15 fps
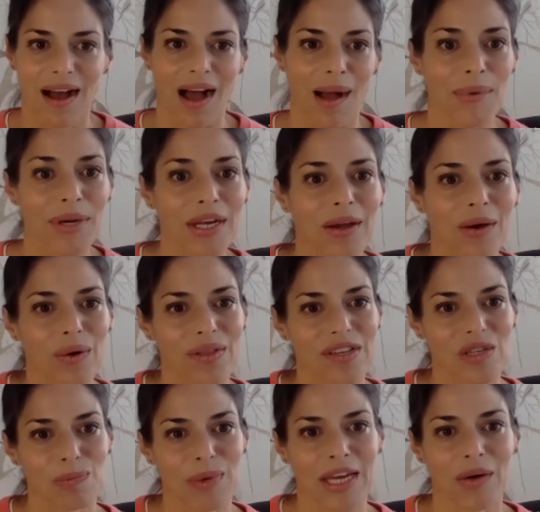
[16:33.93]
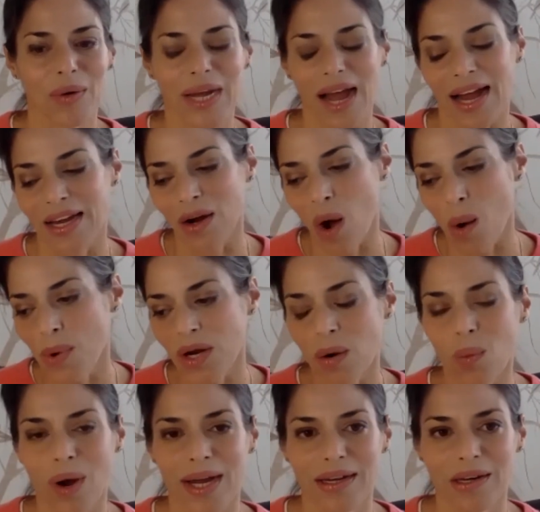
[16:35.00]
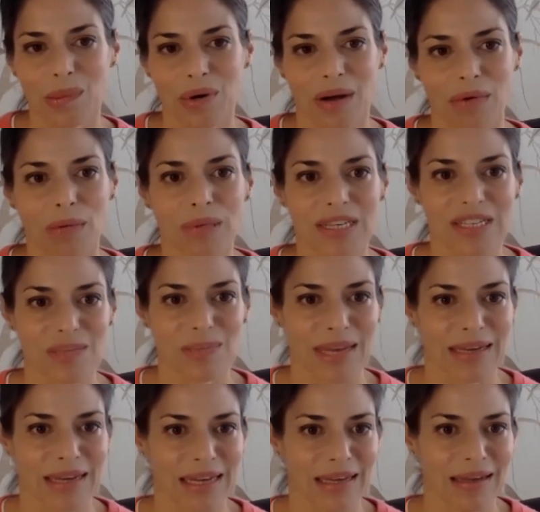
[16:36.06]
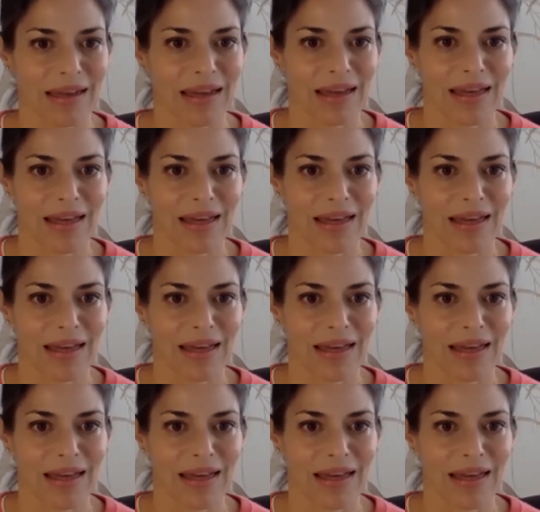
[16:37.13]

I'm going to go to this bakery. I know I'm going to wind up probably spending,